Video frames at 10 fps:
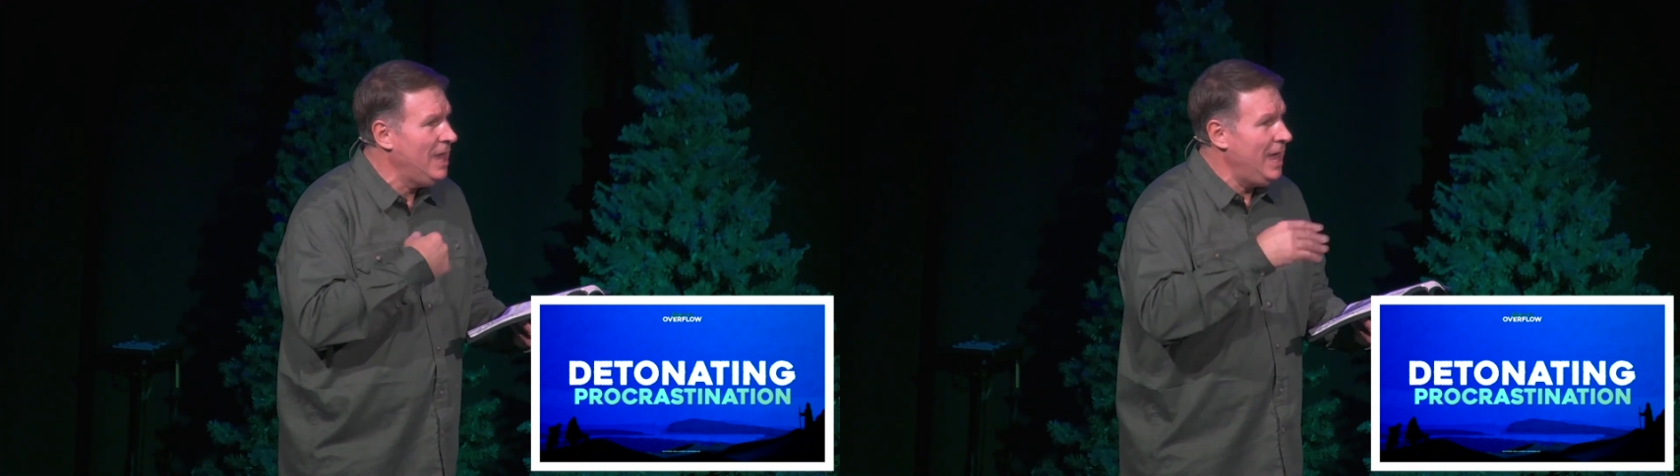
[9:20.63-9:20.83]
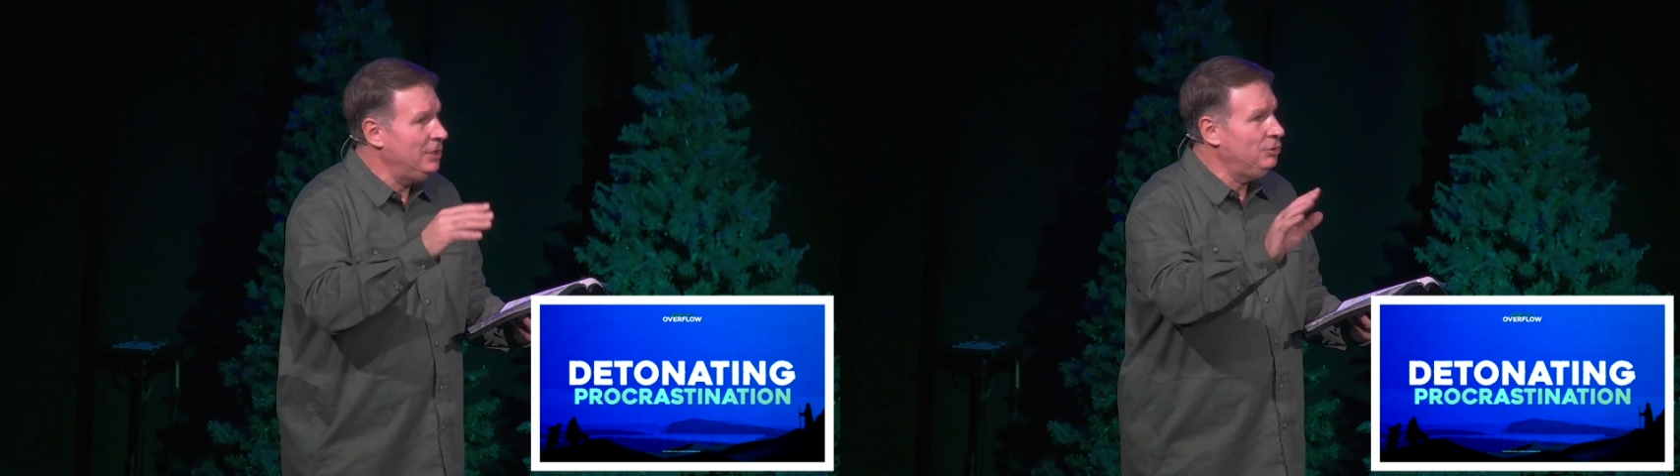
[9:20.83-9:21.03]

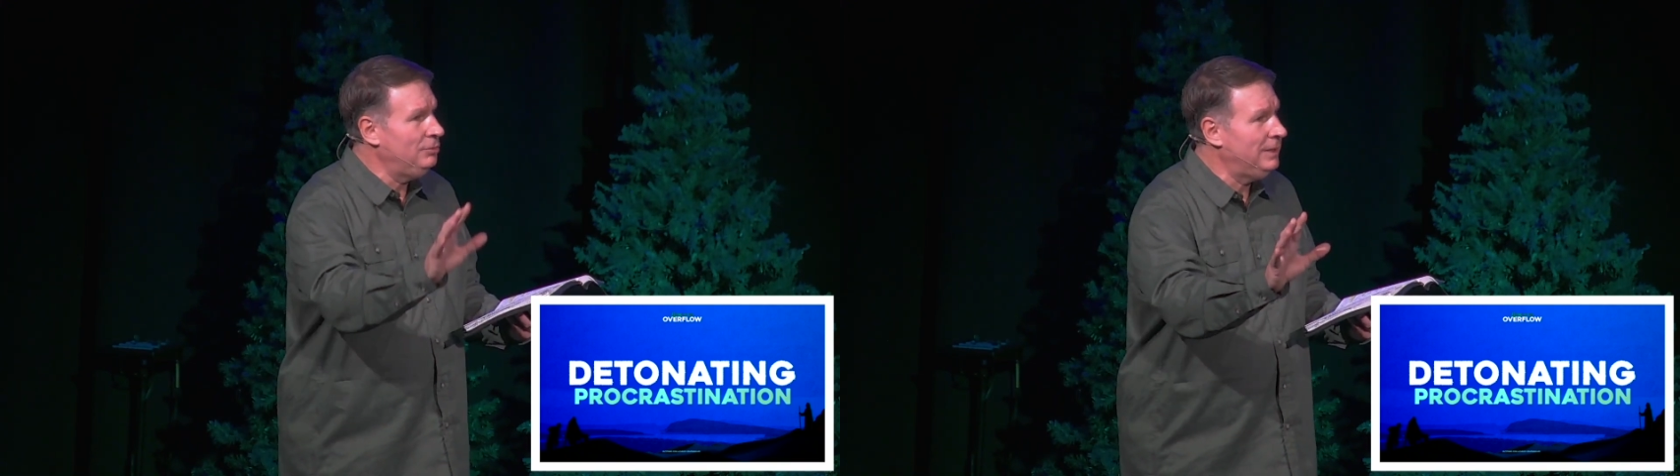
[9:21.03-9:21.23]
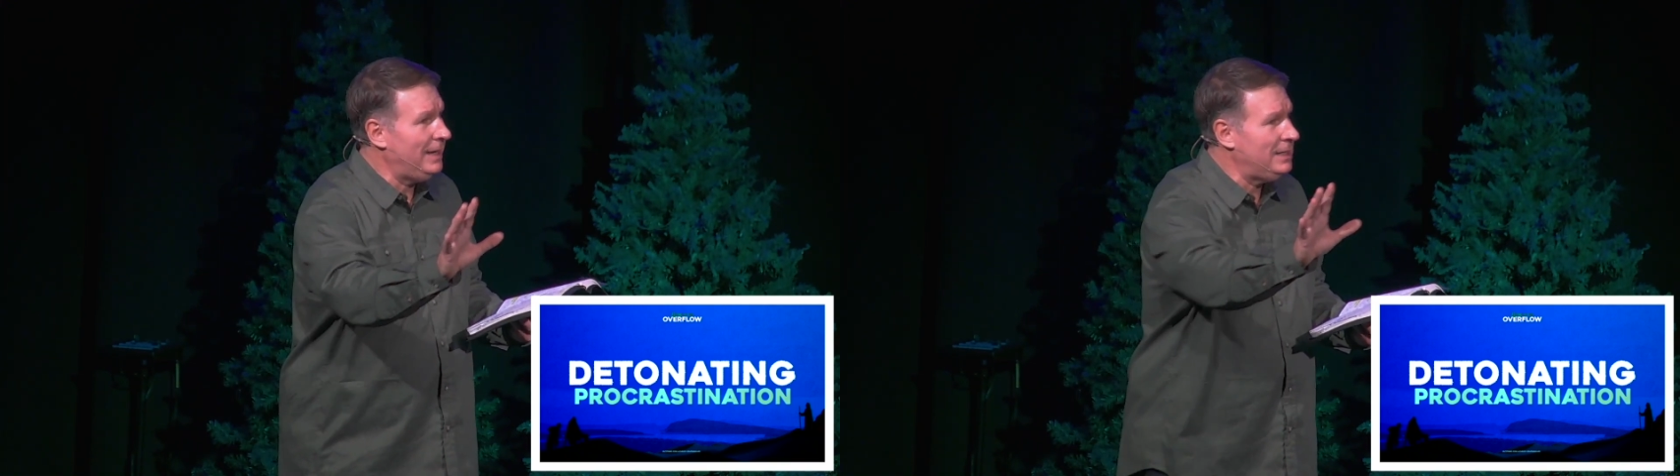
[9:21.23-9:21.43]
and you
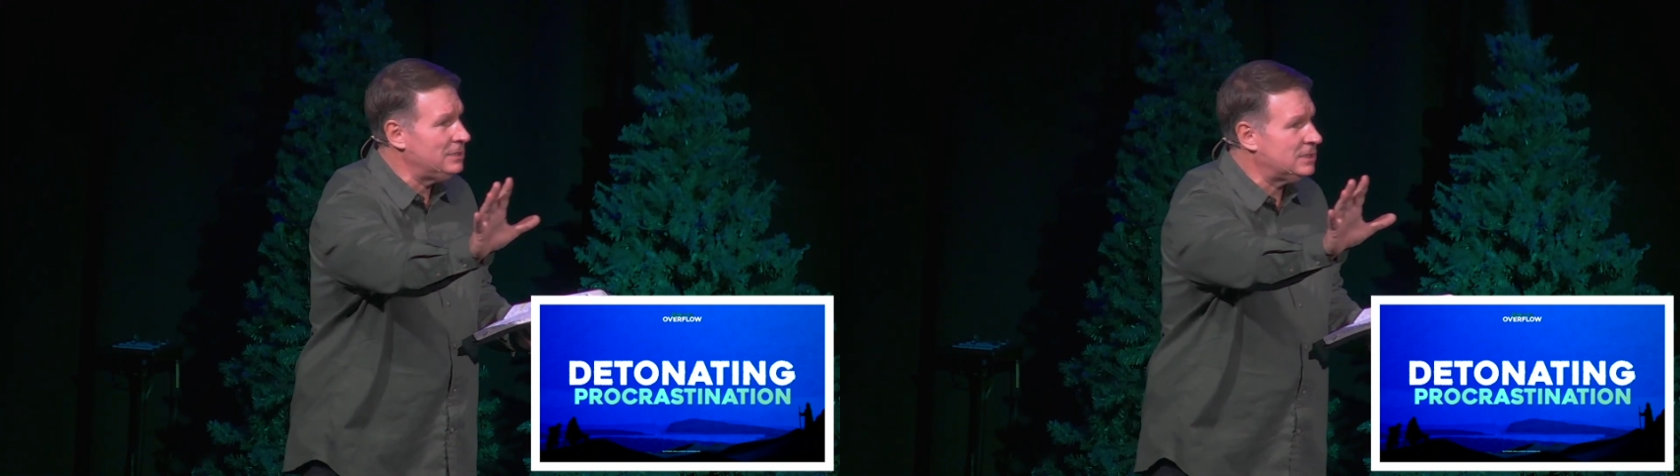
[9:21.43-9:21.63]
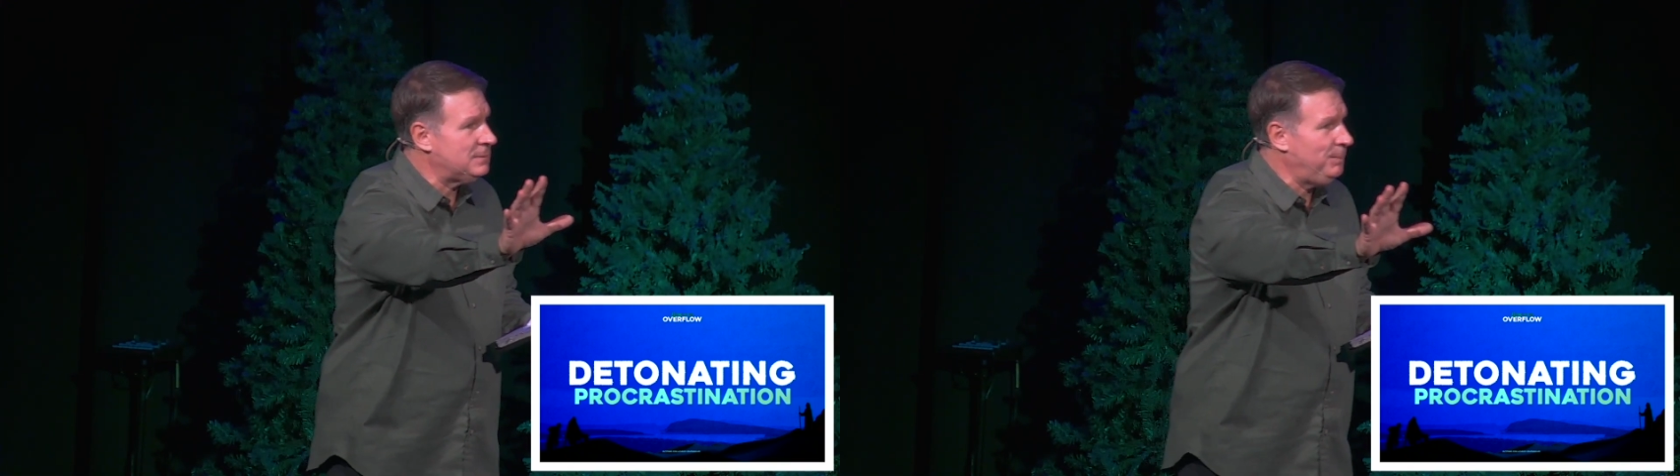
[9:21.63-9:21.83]
let his
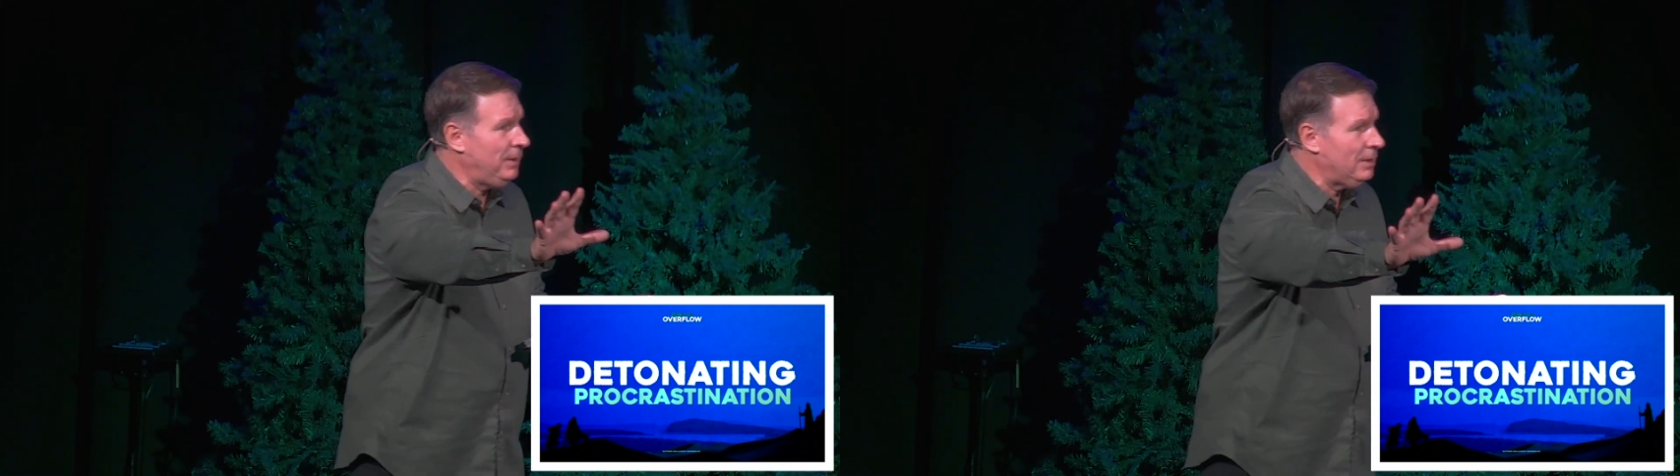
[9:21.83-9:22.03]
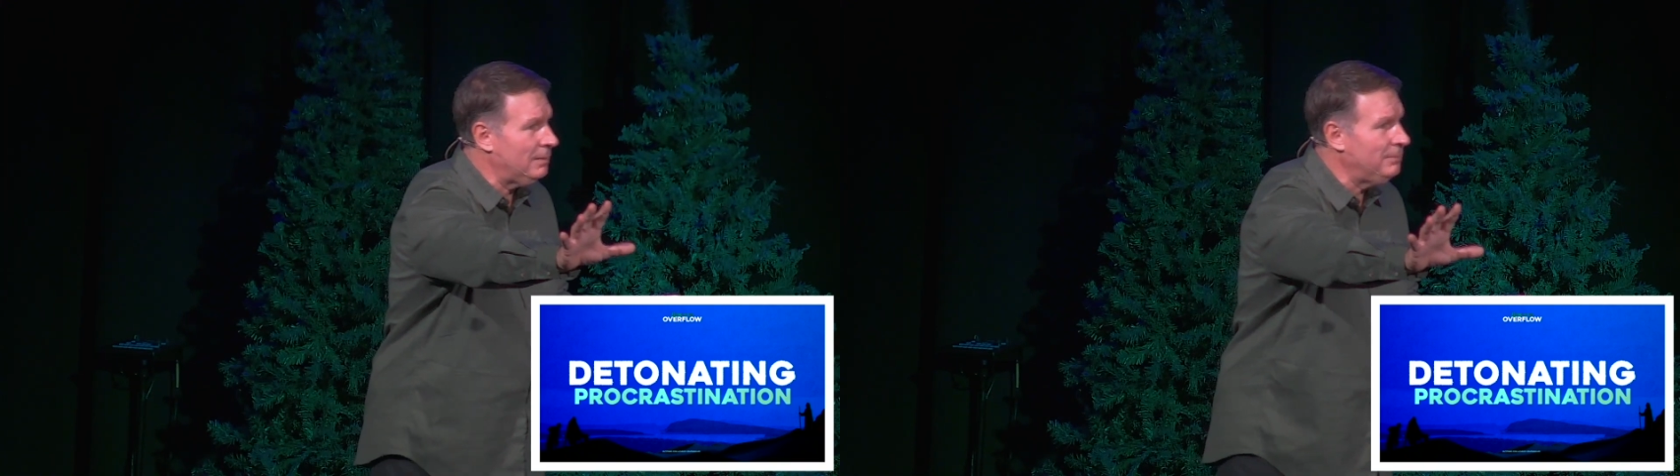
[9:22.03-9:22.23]
spirit